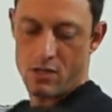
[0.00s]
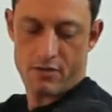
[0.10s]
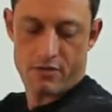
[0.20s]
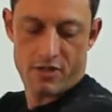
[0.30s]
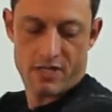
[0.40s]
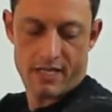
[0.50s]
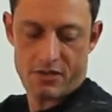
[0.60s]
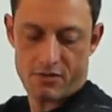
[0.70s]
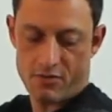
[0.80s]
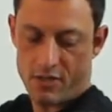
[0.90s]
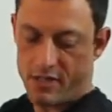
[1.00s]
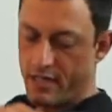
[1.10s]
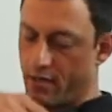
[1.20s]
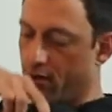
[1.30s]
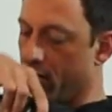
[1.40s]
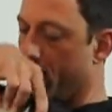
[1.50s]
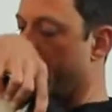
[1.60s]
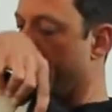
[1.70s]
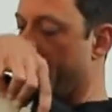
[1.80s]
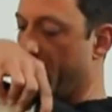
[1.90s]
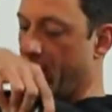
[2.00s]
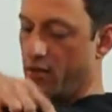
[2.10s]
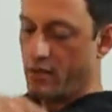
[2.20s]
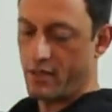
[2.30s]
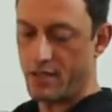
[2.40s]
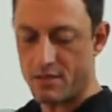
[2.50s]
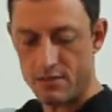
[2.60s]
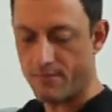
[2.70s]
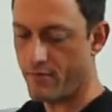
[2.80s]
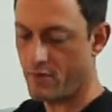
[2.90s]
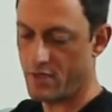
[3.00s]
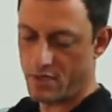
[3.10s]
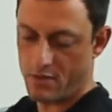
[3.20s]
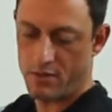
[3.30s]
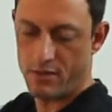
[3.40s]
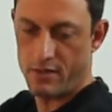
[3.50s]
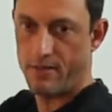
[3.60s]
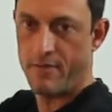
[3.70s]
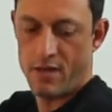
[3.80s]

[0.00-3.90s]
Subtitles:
the rotation right now would be like this. Let's go like that.